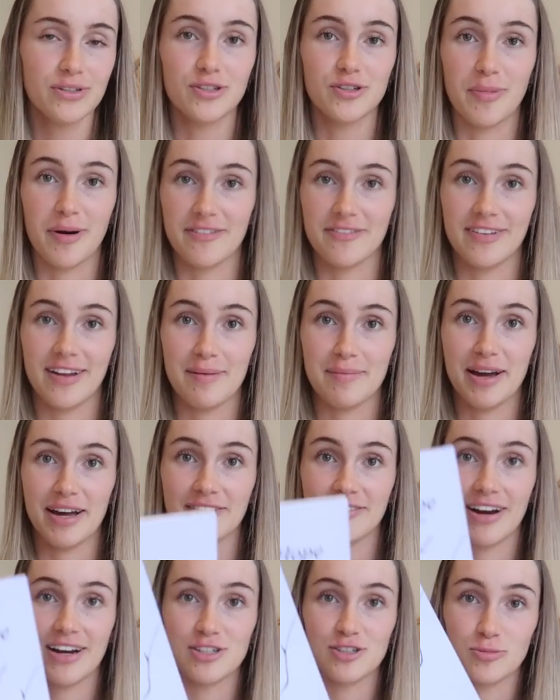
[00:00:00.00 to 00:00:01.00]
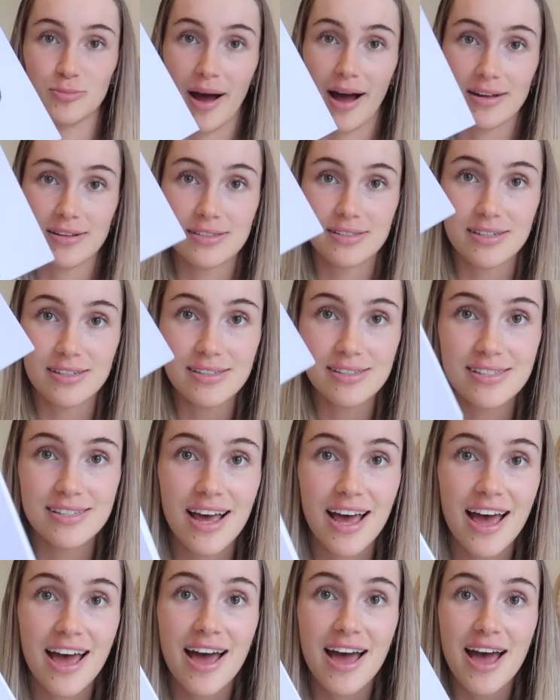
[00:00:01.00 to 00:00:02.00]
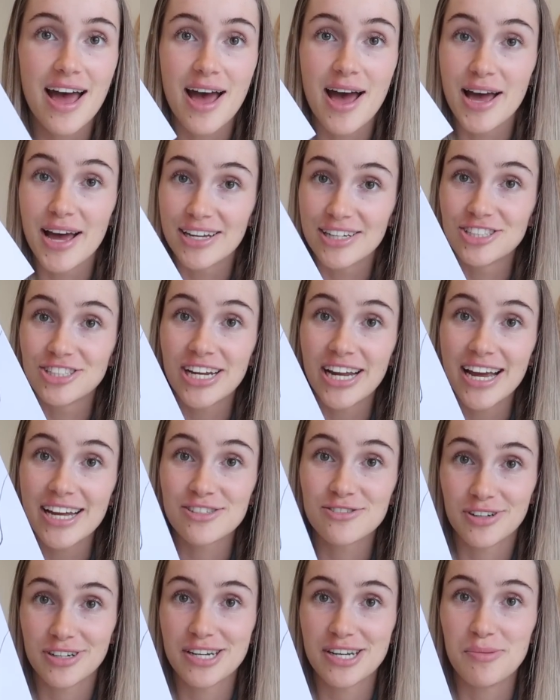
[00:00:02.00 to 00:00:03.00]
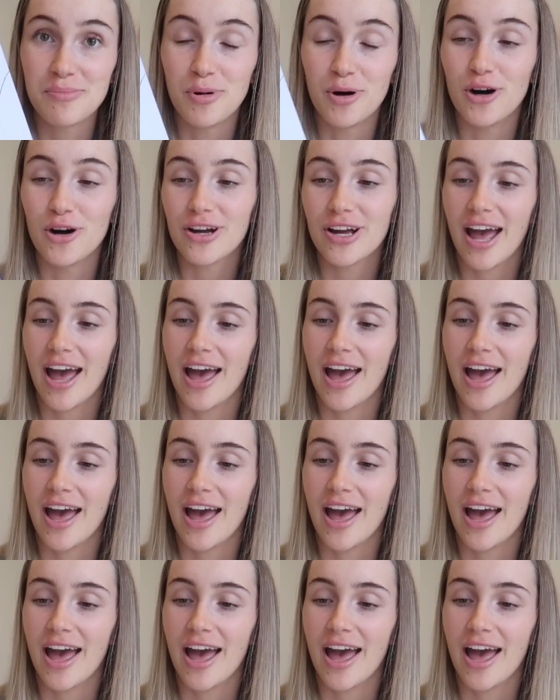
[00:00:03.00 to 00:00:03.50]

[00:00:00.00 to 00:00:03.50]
to my flatmate Rachel Masters. She has written a book,